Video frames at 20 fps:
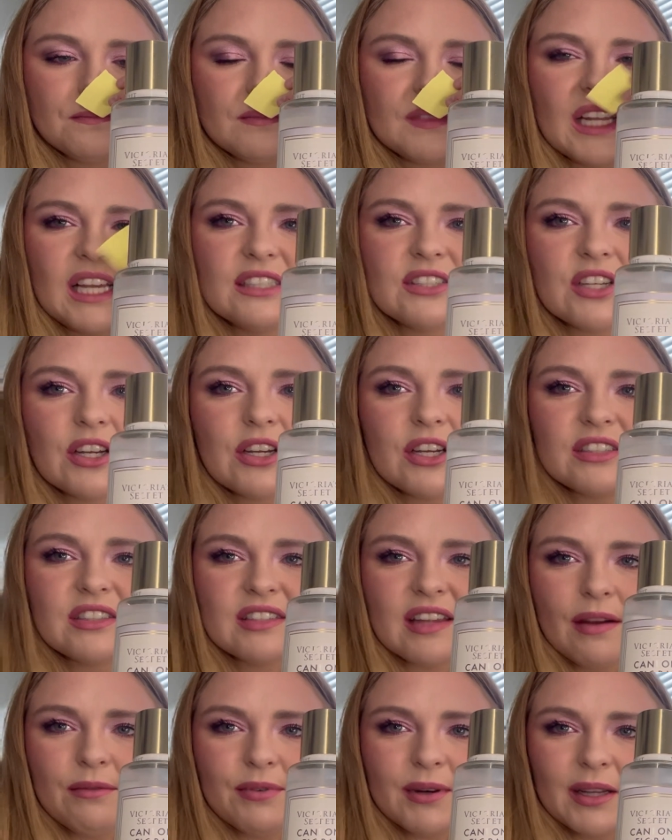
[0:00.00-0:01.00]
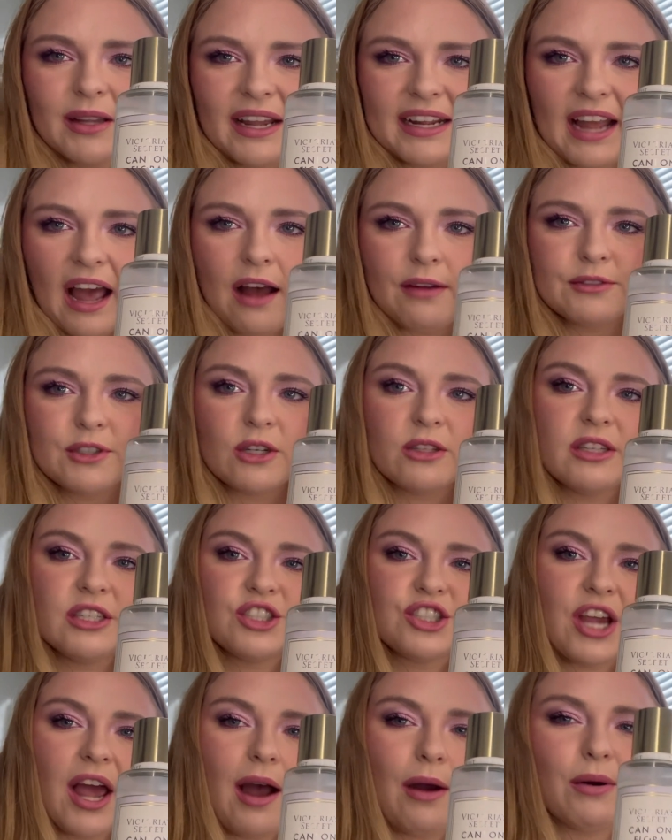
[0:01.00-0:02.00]
It's a good scent for like after the
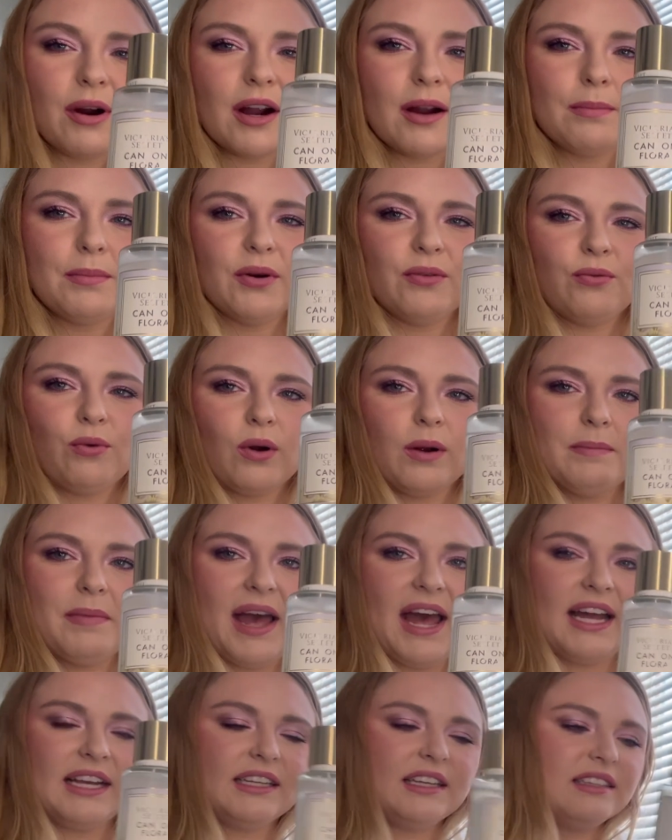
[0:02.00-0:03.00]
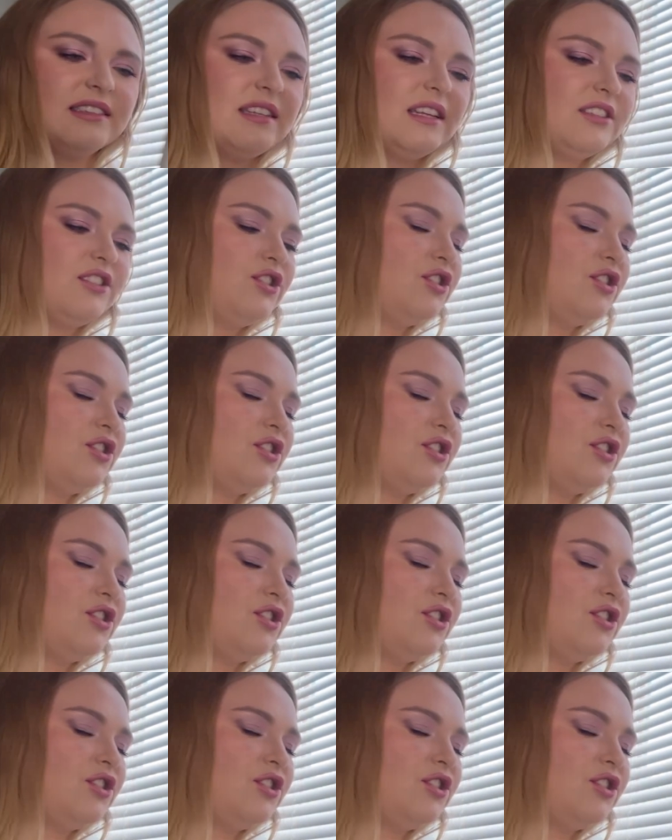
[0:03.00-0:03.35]
shower, before bed, because it's